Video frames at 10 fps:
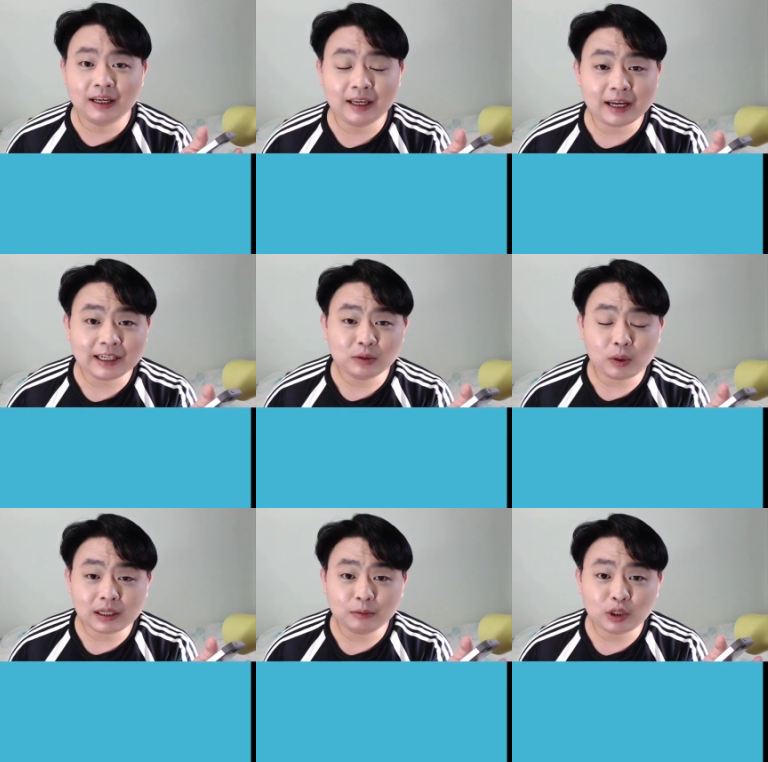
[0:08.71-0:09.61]
Hey guys,
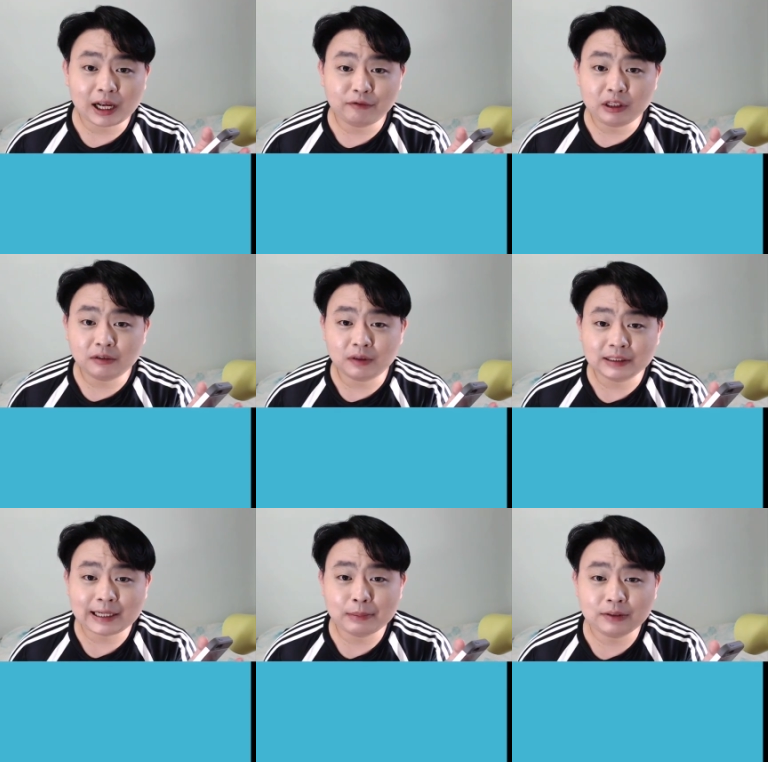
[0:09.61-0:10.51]
welcome to another video for
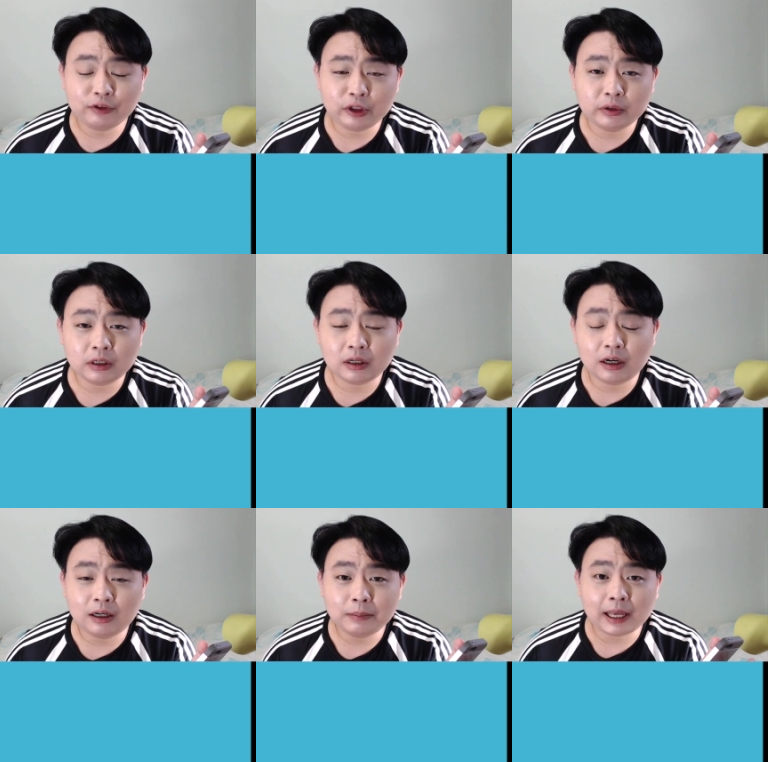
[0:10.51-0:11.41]
Simons Video dot
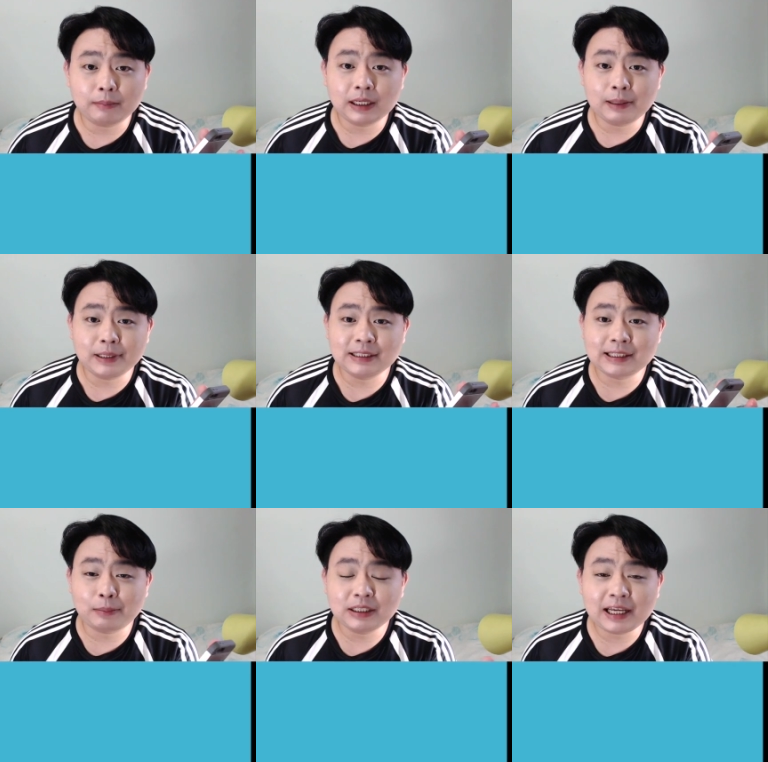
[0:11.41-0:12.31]
com, and my name is
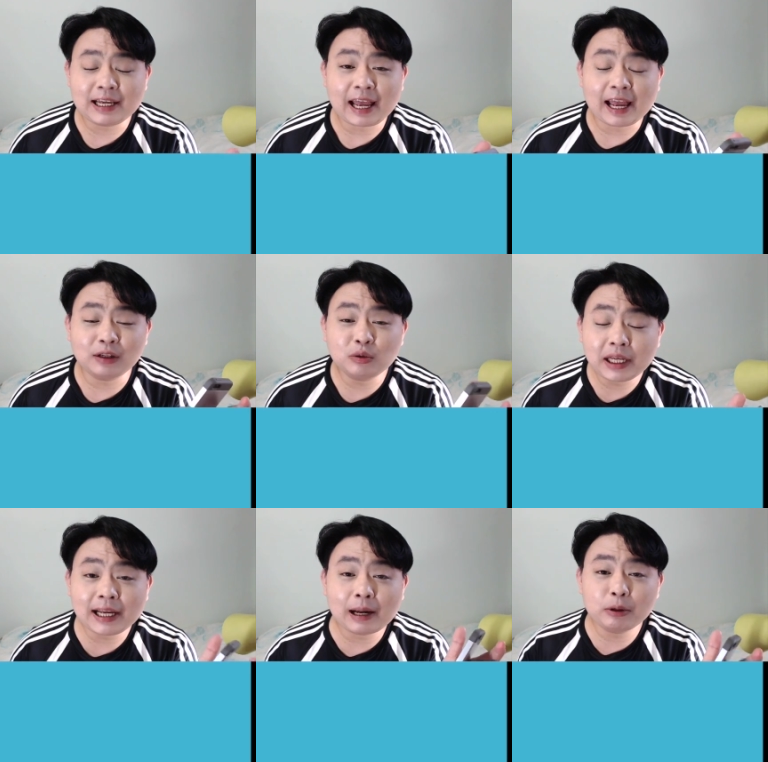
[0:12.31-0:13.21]
Simon Tay, and
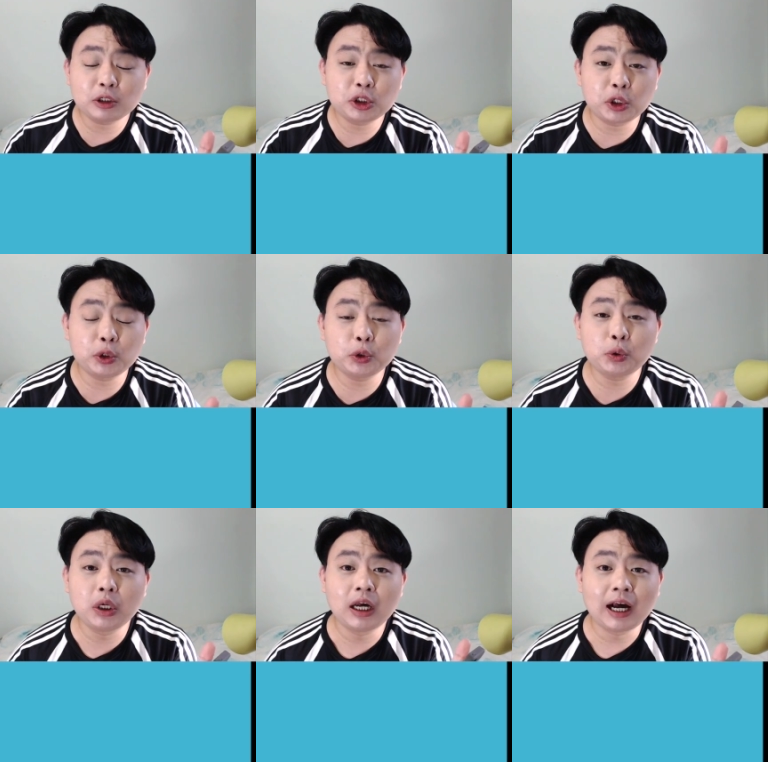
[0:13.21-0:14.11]
today I'm going to show
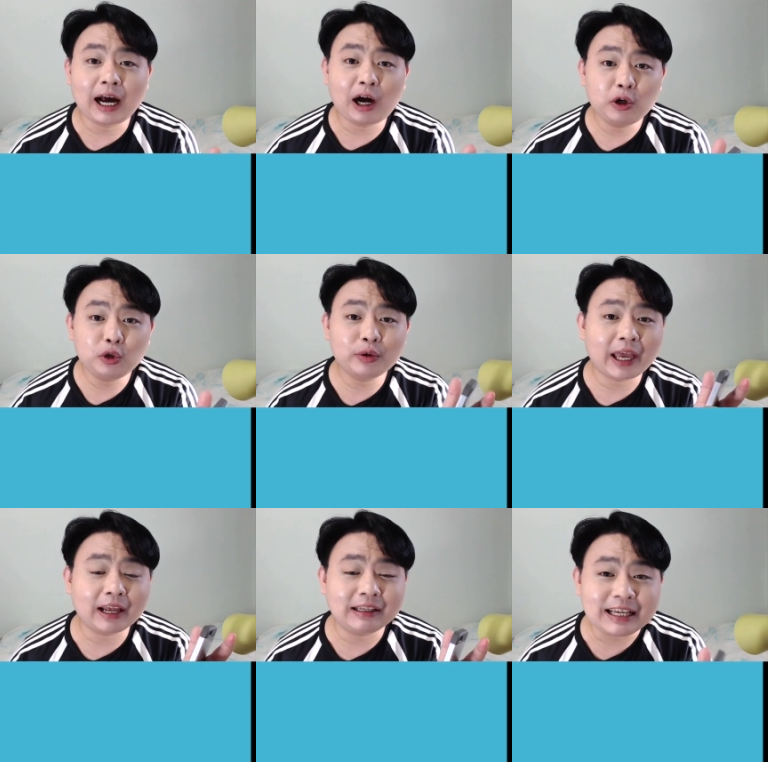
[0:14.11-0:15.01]
you how you
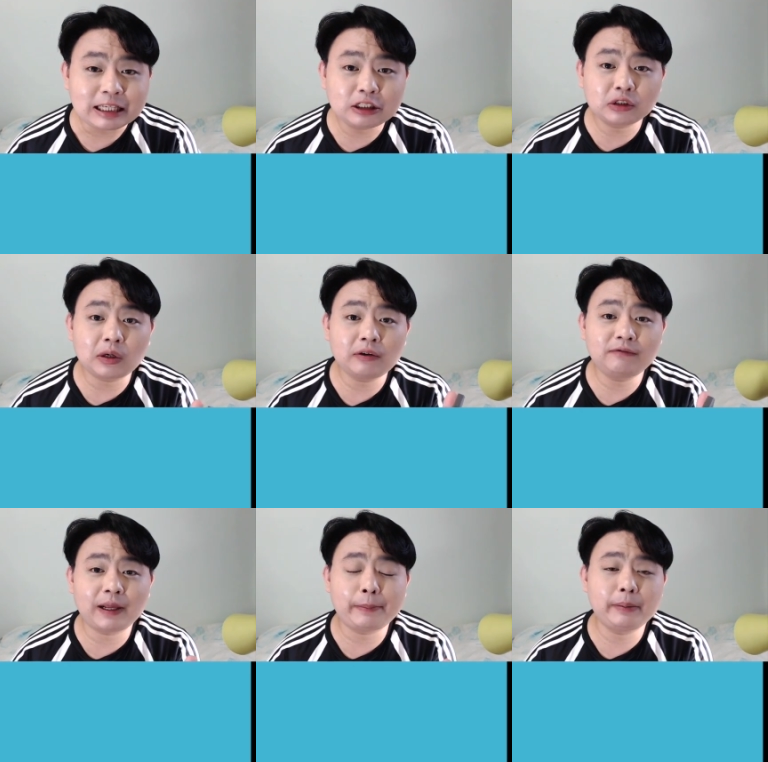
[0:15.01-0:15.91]
can install
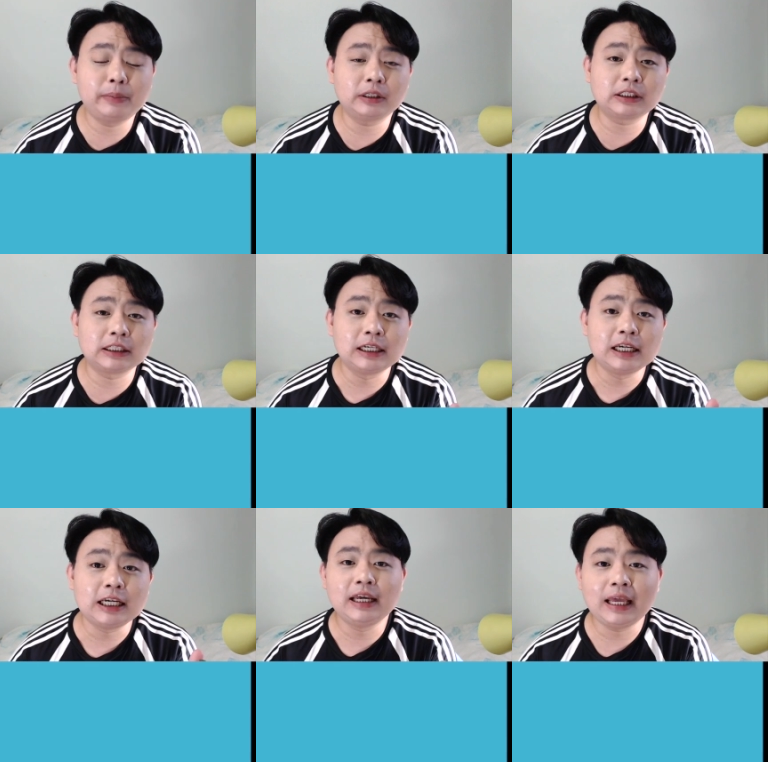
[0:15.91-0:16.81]
Flappy Birds
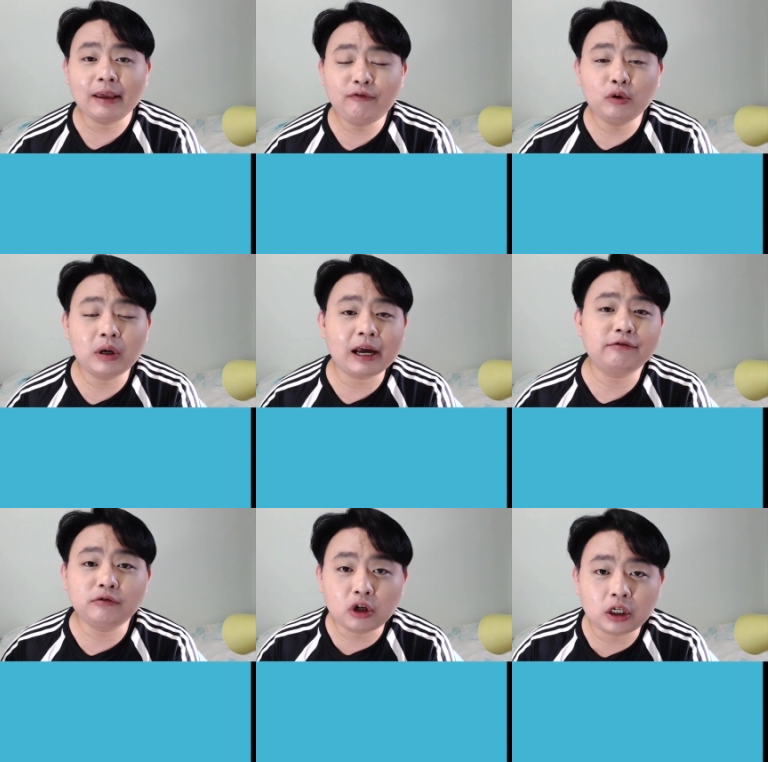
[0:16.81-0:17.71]
if you
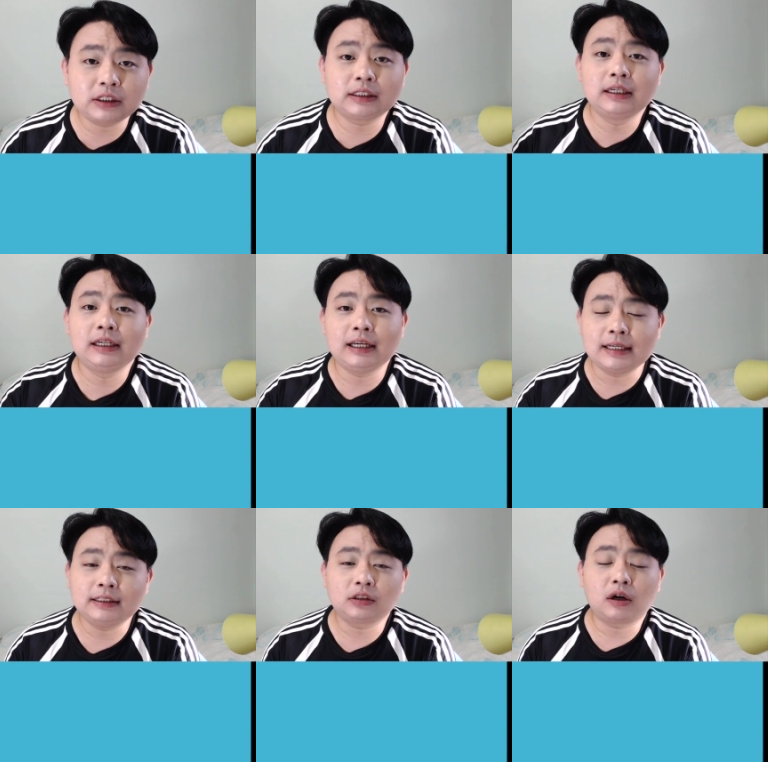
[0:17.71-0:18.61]
have not
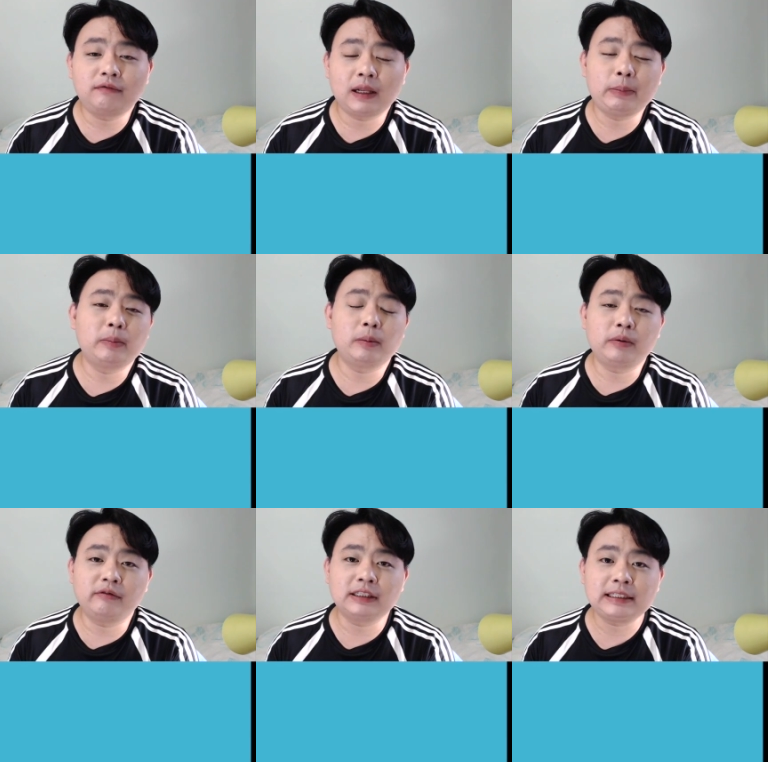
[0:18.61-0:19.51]
installed Flappy Bird
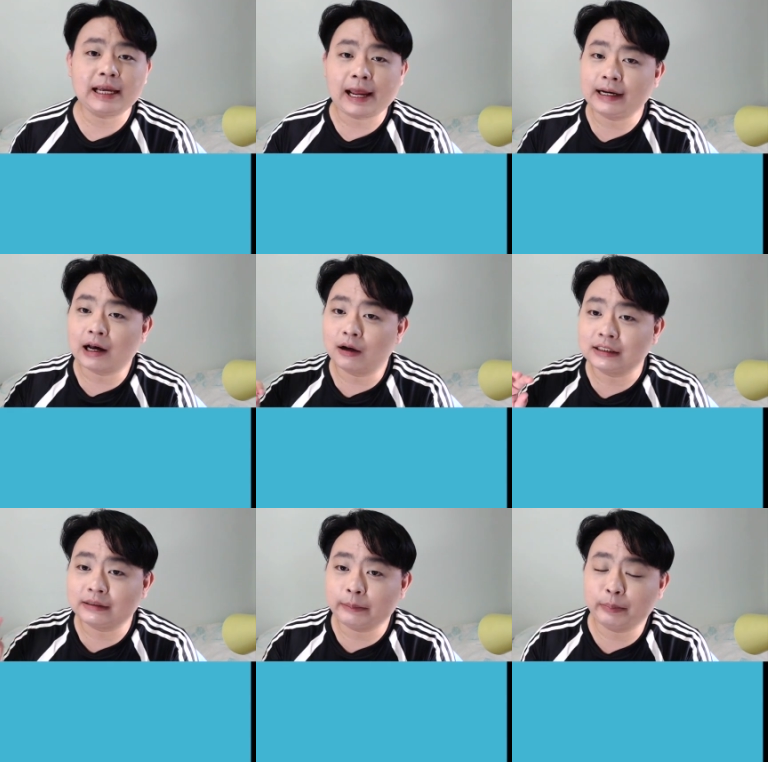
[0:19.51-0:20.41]
previously and now
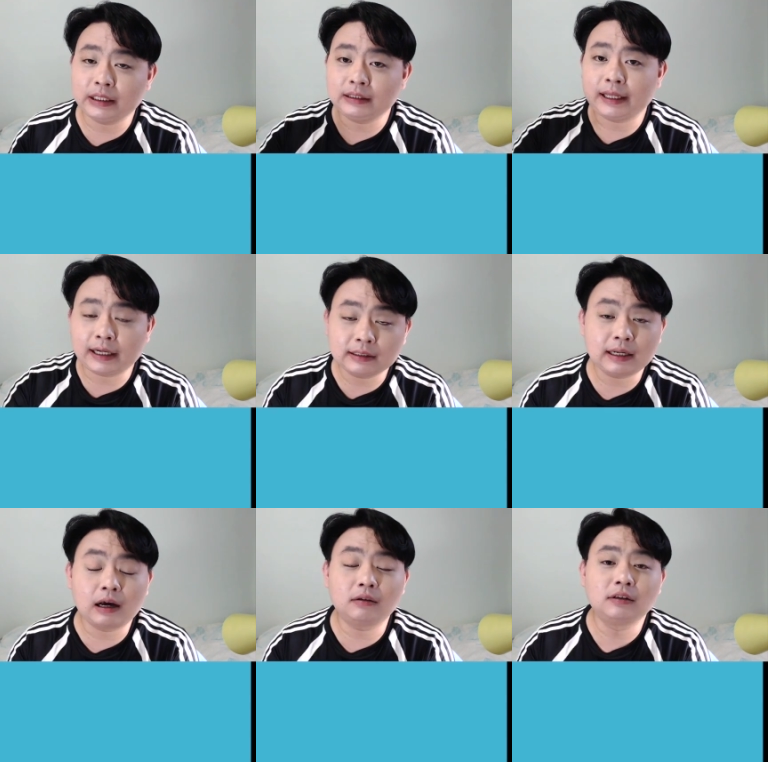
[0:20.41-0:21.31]
has been taken
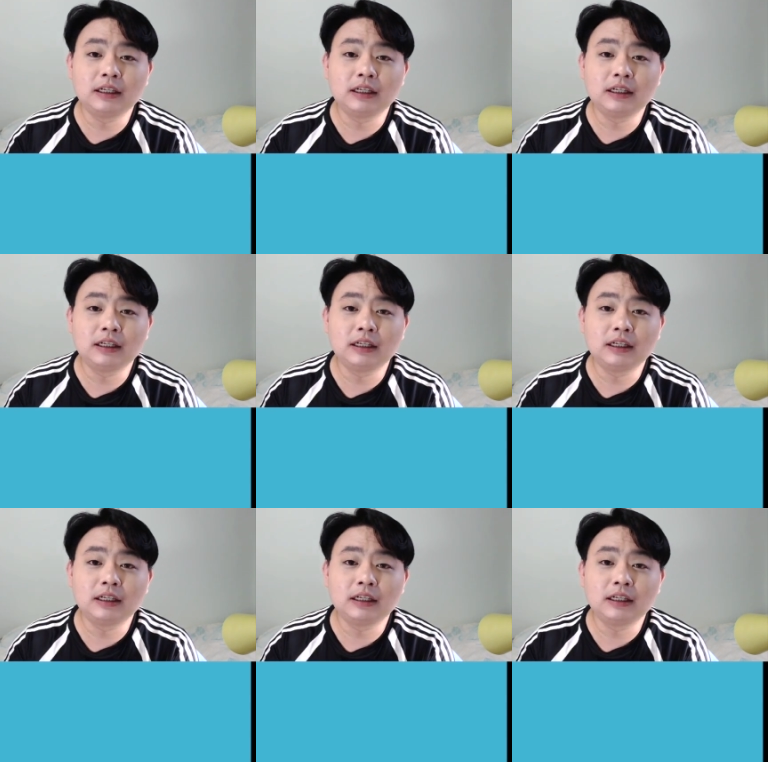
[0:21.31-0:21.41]
down,